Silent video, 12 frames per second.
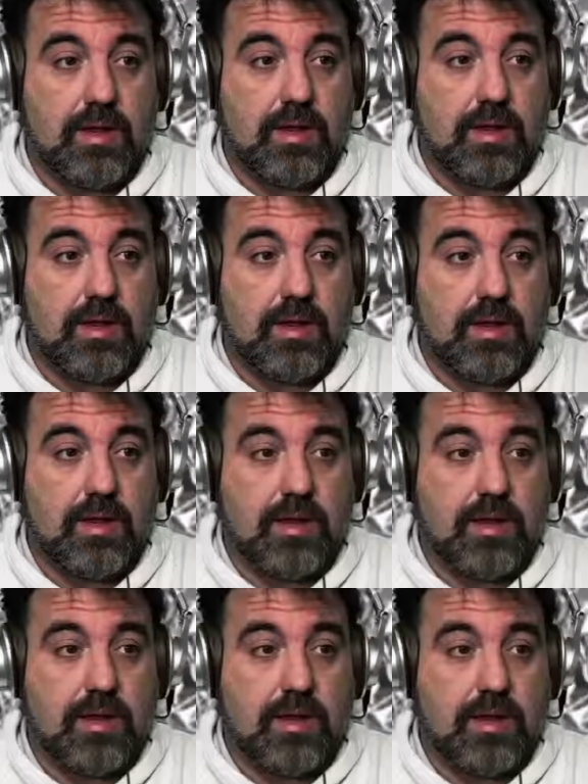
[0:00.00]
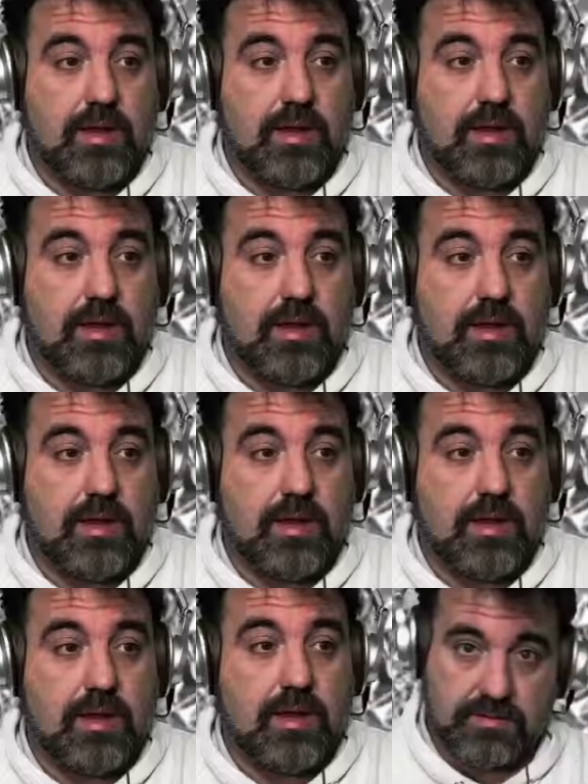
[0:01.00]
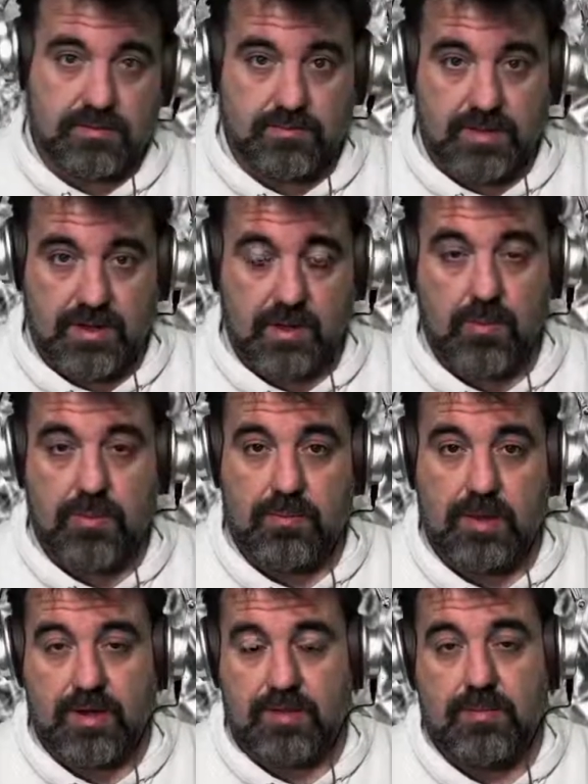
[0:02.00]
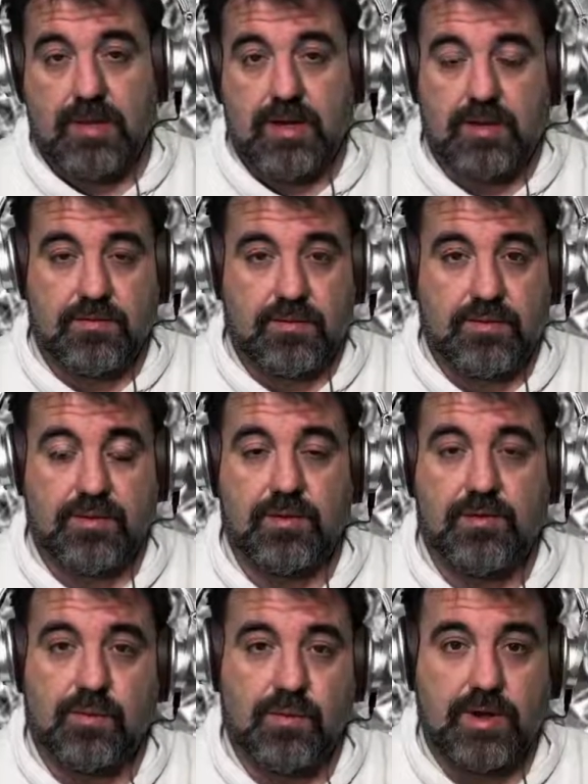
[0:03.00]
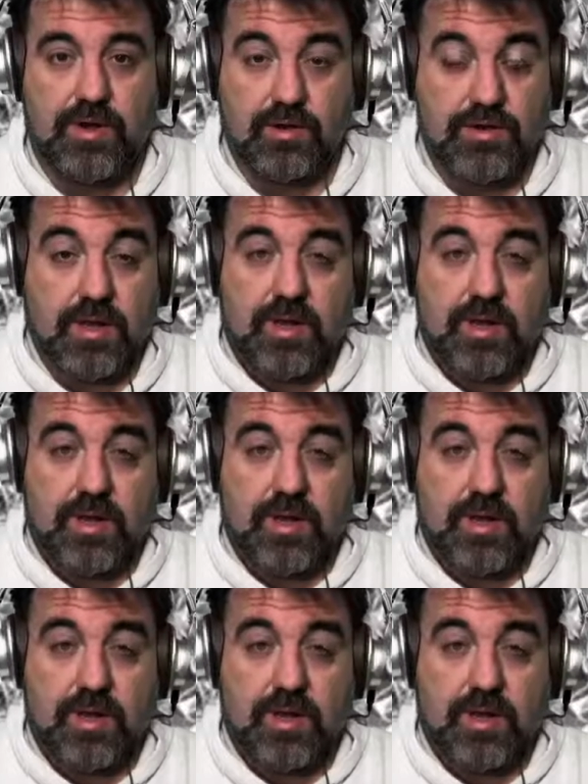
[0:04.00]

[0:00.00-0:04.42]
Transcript: I've been attempting to be an open mic comedian for 3 or 4 years,